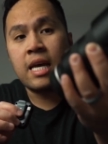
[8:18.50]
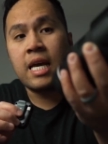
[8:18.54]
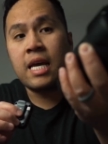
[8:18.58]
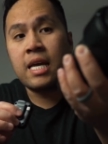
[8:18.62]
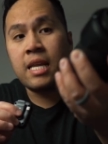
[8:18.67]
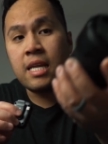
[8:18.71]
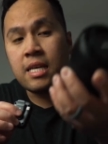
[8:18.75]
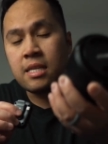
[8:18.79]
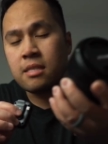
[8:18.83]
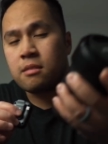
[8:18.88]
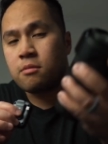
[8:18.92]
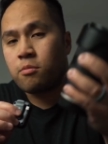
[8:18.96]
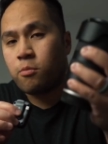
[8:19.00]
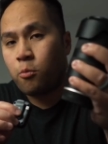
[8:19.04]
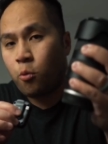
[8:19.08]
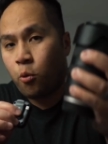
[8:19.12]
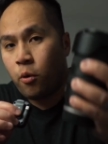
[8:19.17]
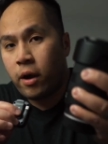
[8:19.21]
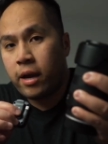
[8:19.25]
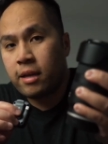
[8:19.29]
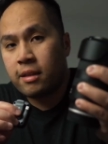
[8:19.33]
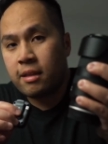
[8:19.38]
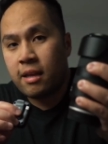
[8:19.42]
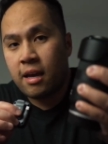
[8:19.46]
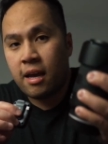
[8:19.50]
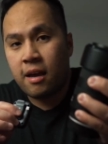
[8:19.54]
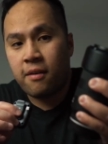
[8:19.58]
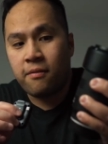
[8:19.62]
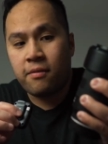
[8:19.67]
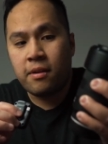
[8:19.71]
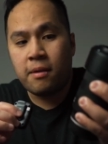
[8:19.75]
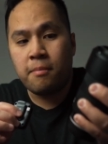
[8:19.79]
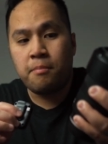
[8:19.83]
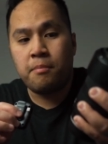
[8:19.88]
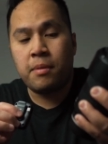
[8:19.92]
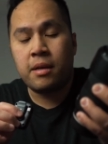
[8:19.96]
It is quite
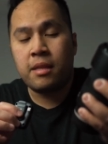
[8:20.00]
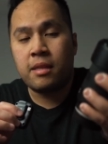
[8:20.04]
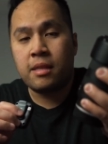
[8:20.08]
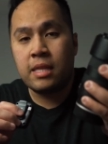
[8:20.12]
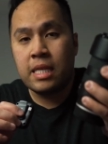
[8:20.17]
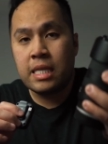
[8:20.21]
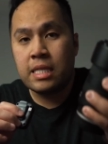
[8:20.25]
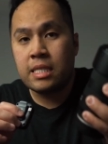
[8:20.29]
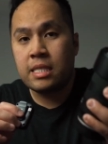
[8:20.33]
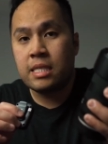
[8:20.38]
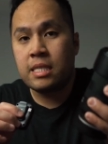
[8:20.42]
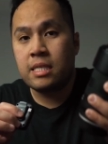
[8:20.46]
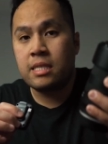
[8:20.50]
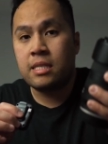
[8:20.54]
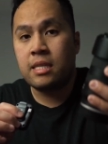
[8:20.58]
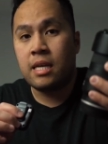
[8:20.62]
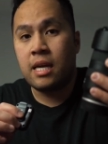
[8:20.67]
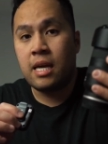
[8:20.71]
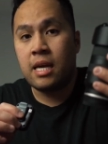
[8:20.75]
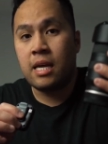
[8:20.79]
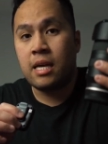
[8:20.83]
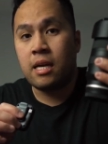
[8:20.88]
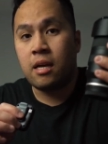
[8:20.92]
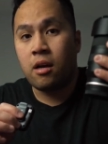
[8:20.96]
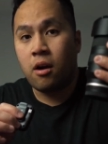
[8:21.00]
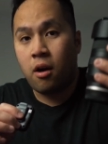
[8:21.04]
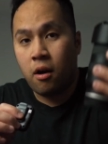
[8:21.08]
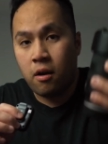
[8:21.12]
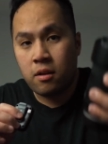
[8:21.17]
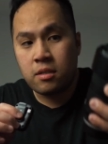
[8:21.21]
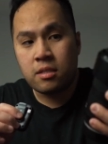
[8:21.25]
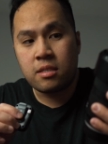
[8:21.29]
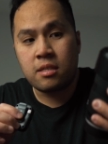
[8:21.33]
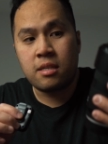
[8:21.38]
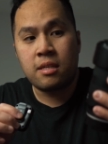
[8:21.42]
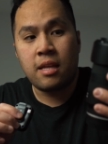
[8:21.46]
heavy, but this is a
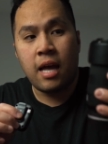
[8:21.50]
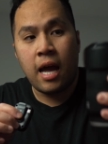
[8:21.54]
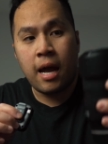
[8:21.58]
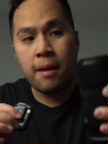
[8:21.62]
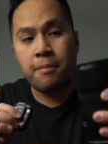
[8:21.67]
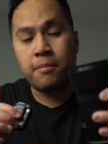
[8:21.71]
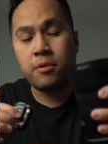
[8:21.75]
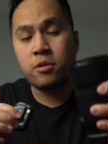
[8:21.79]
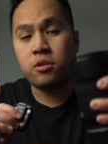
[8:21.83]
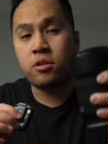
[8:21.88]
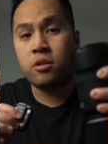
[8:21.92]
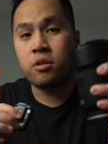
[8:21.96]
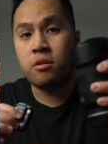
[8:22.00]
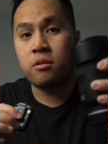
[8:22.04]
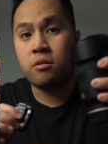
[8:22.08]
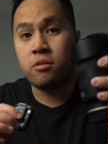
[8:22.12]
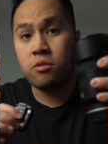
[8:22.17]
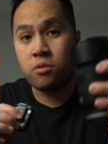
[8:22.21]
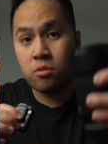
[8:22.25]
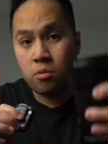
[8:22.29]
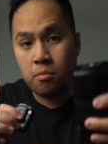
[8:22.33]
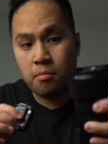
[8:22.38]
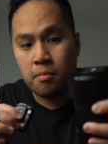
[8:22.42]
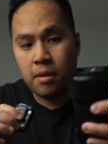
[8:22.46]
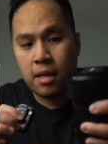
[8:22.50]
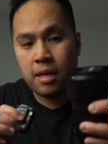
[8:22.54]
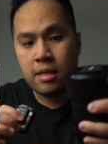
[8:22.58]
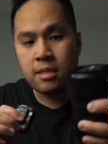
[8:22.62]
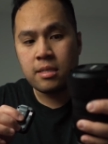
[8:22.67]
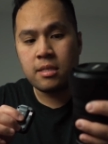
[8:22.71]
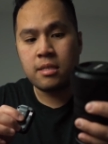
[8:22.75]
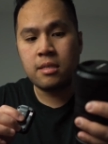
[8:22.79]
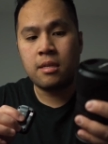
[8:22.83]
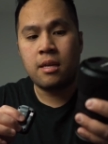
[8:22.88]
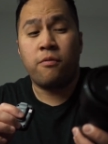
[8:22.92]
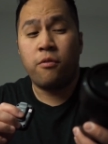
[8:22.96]
constant aperture zoom
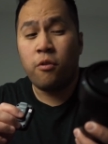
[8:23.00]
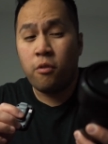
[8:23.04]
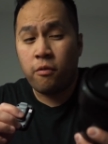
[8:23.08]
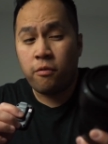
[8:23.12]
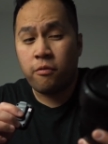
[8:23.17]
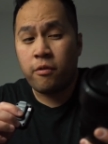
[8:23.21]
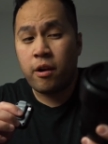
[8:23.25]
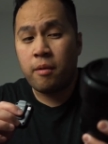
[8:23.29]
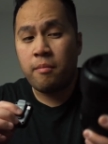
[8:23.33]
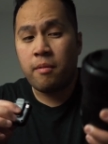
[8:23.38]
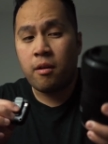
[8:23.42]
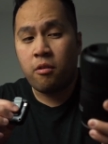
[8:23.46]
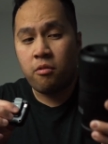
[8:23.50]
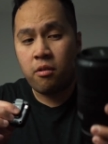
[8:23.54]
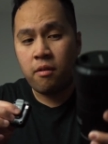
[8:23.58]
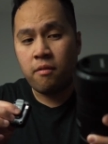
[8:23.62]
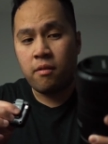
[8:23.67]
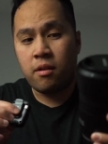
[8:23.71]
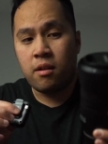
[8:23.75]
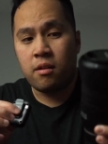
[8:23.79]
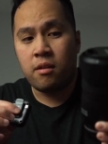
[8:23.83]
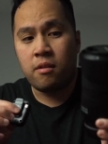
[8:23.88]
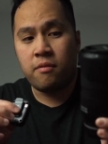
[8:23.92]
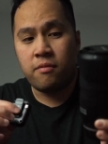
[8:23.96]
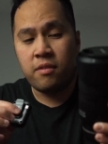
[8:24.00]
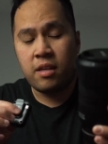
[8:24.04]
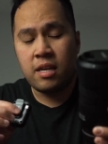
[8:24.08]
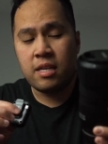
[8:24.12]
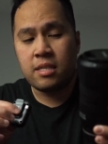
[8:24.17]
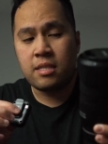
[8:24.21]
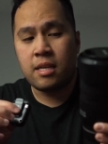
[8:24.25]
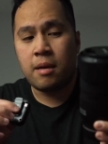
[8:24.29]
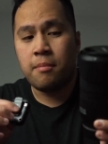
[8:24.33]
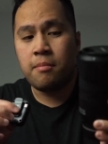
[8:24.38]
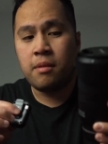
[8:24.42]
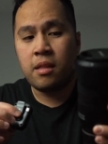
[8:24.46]
lens. Full frame equivalent of
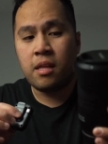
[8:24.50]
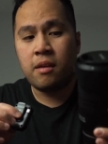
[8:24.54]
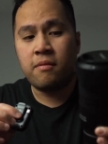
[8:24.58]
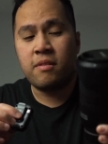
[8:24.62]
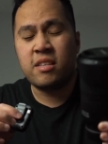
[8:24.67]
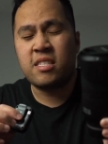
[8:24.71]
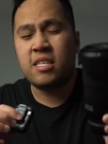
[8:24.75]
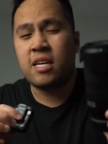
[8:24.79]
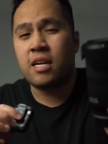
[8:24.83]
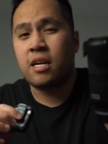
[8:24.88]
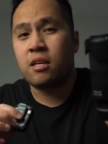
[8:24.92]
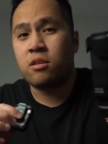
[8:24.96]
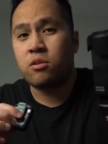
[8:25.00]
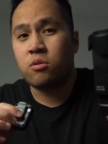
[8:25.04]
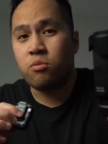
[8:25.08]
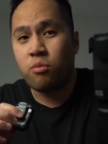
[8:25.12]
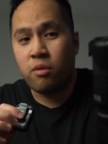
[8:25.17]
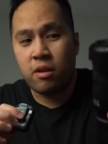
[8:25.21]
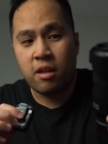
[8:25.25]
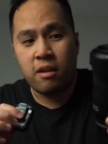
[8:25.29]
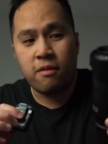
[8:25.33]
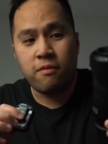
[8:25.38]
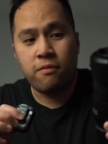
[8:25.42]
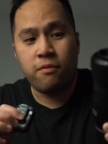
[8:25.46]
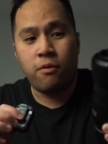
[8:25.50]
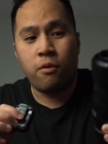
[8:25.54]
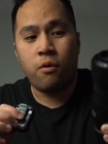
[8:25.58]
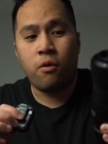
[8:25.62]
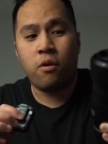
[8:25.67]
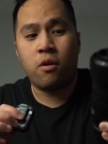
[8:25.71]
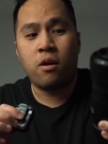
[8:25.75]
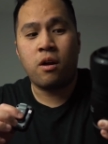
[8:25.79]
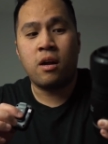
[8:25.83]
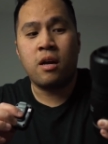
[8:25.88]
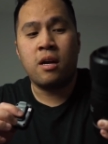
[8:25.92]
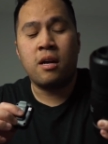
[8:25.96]
this, I believe, is like a
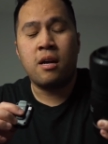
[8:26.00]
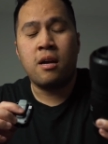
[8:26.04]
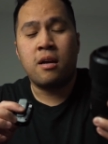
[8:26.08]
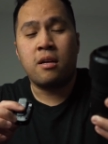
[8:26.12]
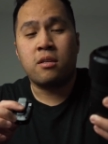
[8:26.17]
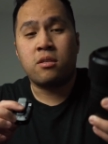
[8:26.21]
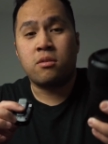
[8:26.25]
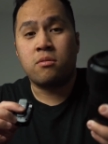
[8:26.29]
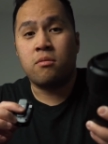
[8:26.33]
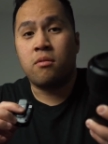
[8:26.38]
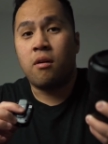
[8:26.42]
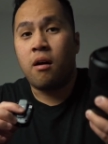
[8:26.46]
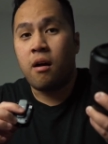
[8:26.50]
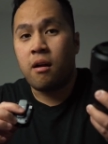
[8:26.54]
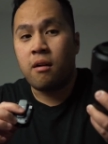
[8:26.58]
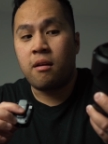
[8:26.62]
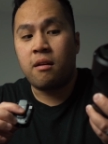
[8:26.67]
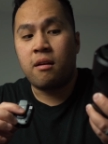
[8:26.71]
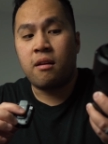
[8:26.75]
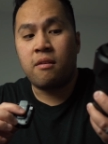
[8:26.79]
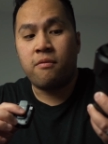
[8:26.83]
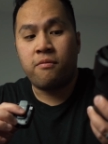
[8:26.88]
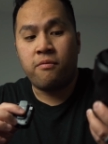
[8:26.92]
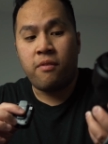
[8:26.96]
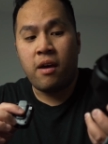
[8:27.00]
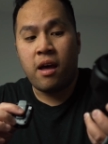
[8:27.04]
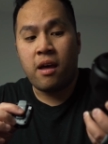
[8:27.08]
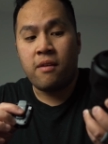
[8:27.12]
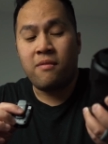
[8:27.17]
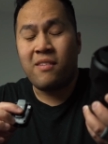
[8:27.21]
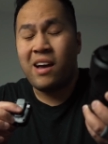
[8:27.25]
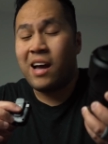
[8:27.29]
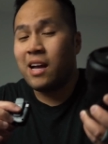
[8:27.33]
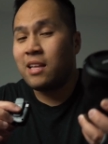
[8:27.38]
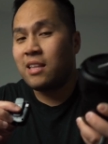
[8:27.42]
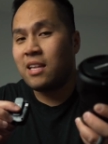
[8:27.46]

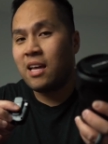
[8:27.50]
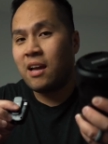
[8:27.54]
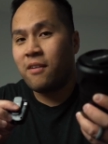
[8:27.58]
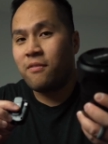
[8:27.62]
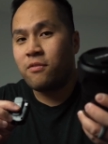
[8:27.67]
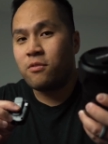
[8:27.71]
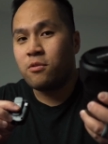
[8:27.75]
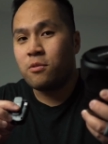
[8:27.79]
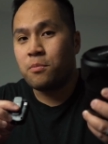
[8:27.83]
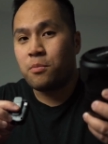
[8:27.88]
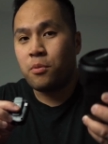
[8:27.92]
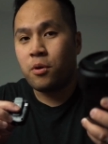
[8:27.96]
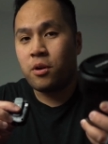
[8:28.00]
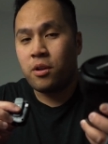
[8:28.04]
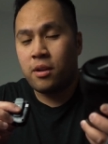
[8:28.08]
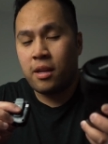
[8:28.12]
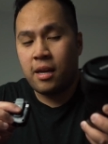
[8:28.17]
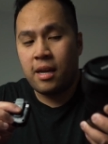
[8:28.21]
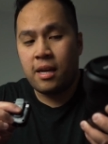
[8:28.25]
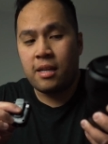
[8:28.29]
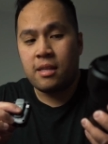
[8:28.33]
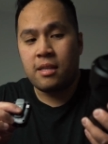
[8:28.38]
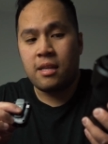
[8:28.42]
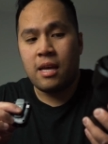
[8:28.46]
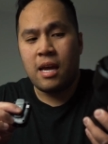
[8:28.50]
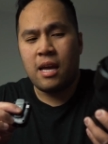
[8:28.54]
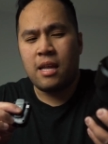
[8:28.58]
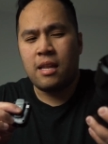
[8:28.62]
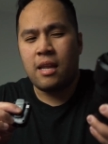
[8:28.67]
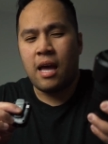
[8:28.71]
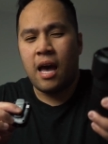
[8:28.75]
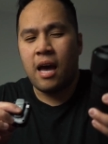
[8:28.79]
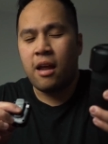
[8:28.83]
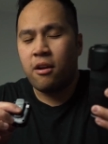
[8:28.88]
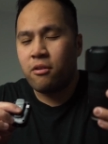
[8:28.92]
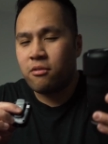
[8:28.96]
24-105 at f2.8,
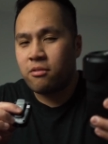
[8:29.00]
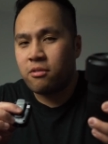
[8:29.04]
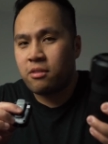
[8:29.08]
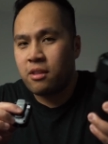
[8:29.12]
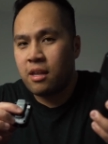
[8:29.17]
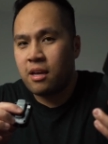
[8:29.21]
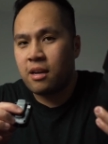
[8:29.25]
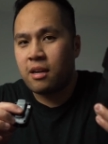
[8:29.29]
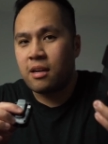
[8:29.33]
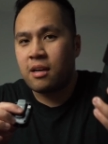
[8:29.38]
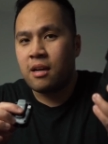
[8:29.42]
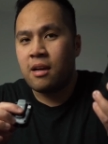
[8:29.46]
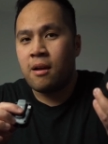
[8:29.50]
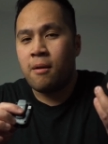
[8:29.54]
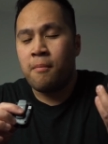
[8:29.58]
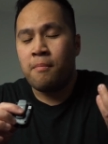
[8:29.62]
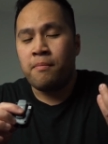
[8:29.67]
and I don't think